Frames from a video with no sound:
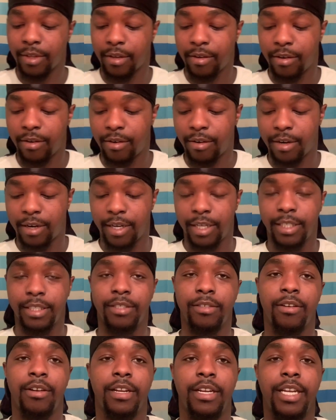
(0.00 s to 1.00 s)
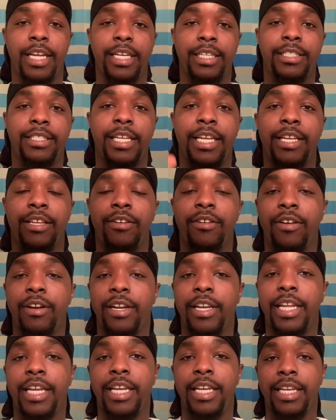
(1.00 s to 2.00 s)
All right, so the next thing you're gonna
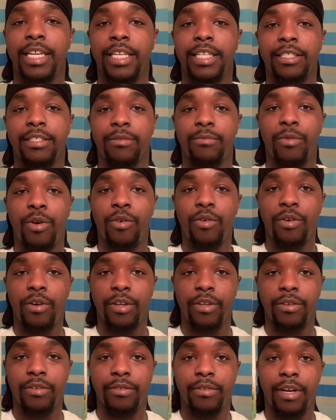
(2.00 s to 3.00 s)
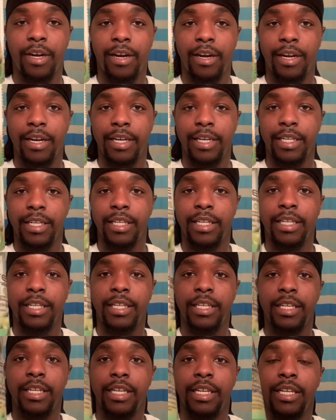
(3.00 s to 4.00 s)
need is some oil, all right?
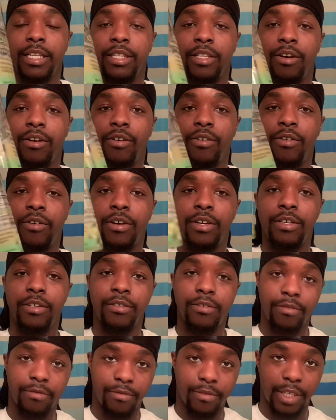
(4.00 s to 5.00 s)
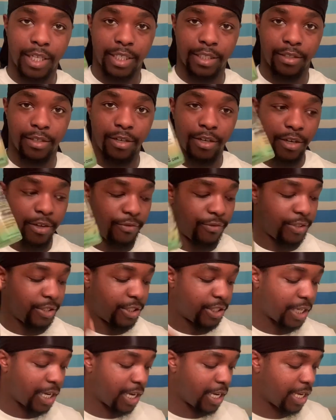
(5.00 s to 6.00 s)
The oil is good for
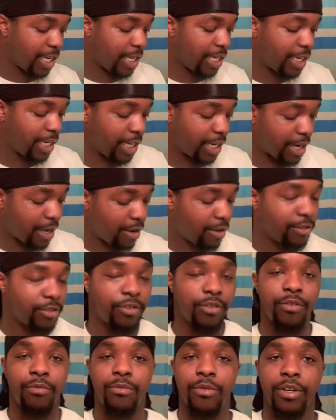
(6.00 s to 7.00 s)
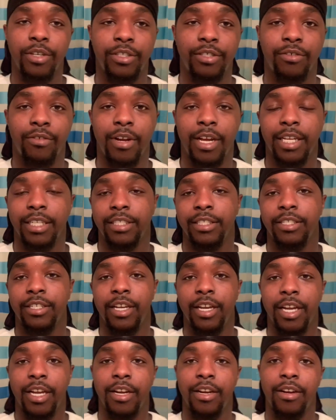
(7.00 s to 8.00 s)
shine and also moisturizing your
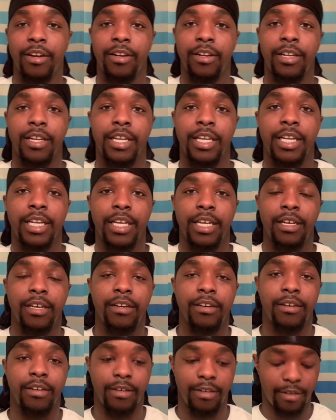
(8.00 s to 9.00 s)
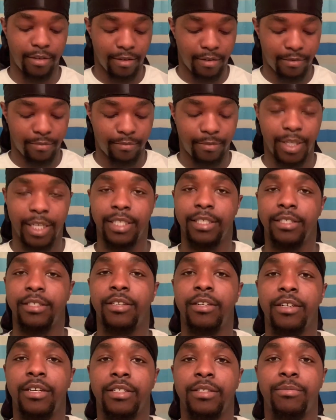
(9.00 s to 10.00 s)
hair. It's
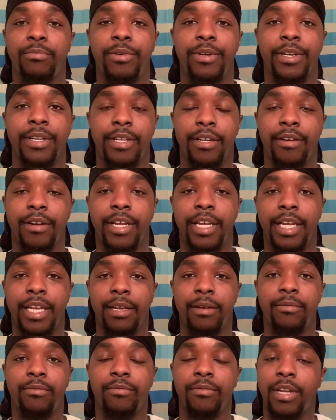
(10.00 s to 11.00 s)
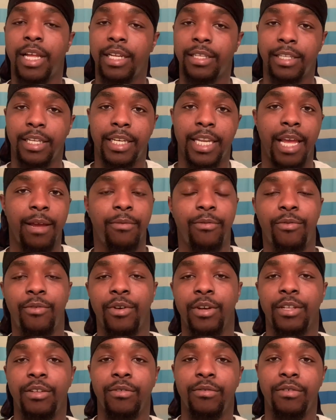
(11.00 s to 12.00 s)
good to put in your head like the day before
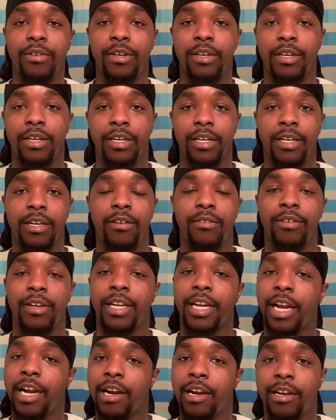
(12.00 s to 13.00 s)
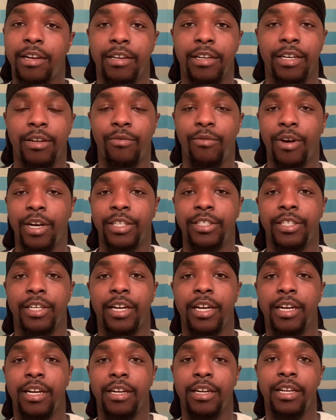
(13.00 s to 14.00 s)
you go get a haircut and wash your
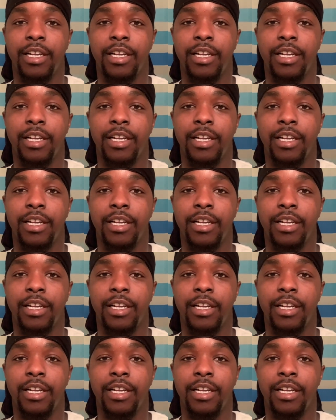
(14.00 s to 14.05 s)
hair.